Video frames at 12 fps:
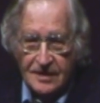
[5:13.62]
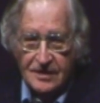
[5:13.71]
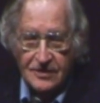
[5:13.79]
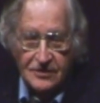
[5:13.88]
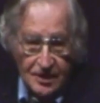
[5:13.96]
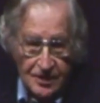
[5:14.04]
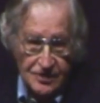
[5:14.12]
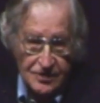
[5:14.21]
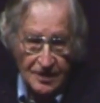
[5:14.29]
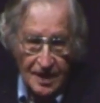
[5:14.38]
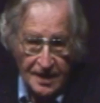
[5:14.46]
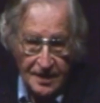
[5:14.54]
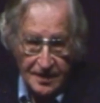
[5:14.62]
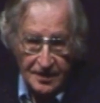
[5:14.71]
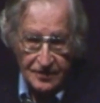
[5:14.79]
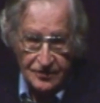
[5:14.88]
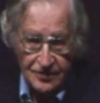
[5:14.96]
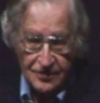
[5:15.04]
So Justice
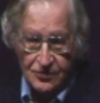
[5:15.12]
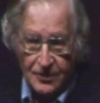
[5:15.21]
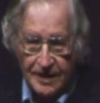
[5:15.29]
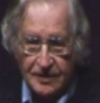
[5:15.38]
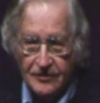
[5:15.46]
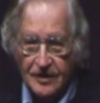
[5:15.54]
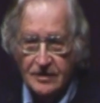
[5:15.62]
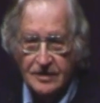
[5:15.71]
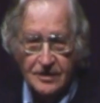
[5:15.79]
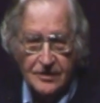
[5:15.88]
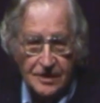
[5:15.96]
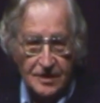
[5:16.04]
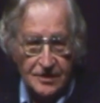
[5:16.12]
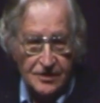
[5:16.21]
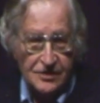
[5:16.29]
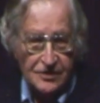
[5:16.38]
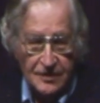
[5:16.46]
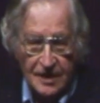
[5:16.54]
Kennedy is the swing vote in
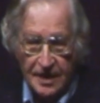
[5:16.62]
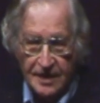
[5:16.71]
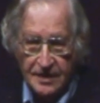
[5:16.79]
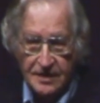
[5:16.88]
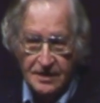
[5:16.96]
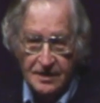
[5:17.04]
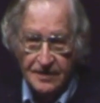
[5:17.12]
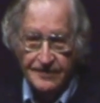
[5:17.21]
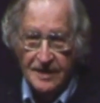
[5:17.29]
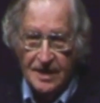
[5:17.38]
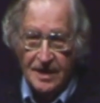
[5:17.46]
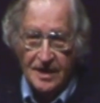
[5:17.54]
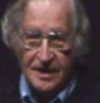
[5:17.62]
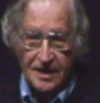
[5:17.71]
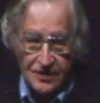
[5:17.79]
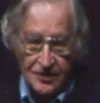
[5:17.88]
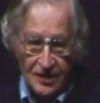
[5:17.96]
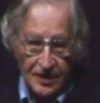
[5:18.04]
Citizens United.
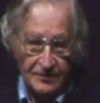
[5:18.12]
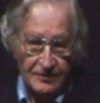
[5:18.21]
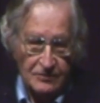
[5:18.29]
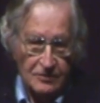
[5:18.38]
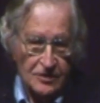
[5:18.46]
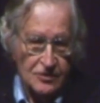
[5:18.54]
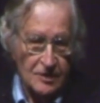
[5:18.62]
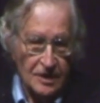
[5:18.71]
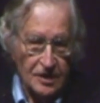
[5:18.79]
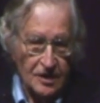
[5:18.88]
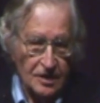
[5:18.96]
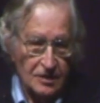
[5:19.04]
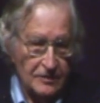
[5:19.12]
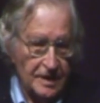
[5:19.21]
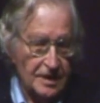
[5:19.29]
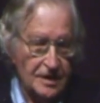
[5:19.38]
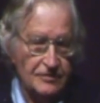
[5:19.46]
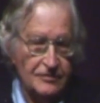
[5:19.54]
His argument was, well, look,
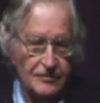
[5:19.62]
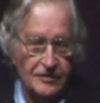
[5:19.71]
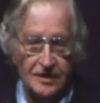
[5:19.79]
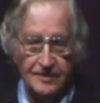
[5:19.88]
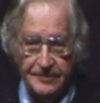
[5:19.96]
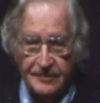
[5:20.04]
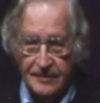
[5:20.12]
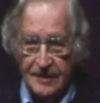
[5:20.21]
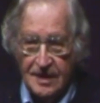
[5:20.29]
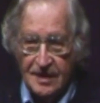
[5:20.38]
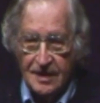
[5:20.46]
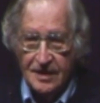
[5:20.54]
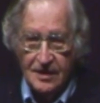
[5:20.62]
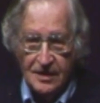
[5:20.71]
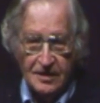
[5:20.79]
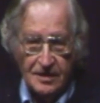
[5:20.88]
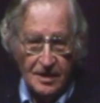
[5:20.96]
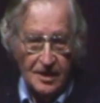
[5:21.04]
we give
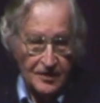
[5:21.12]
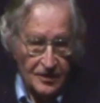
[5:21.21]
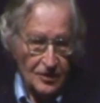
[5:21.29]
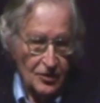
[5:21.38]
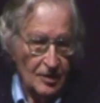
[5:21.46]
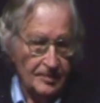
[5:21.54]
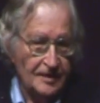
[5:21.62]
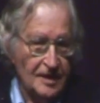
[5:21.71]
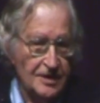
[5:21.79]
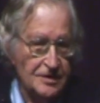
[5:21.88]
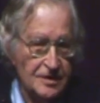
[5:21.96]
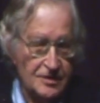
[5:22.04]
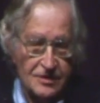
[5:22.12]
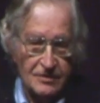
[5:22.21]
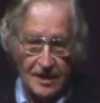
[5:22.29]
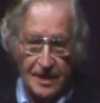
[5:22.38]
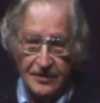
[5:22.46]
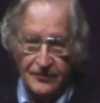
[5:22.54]
other corporations
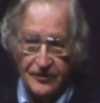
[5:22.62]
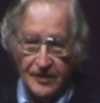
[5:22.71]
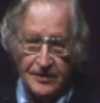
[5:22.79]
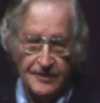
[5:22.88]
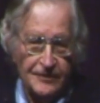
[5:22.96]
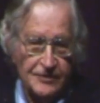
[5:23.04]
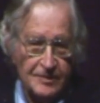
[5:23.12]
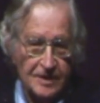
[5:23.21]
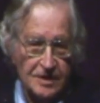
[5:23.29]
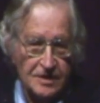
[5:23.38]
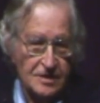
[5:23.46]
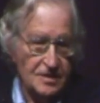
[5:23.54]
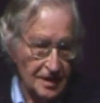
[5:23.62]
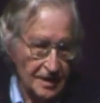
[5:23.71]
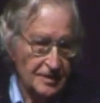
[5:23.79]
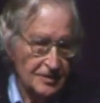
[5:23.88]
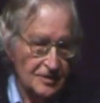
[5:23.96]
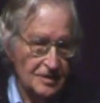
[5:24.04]
the right of freedom of speech, like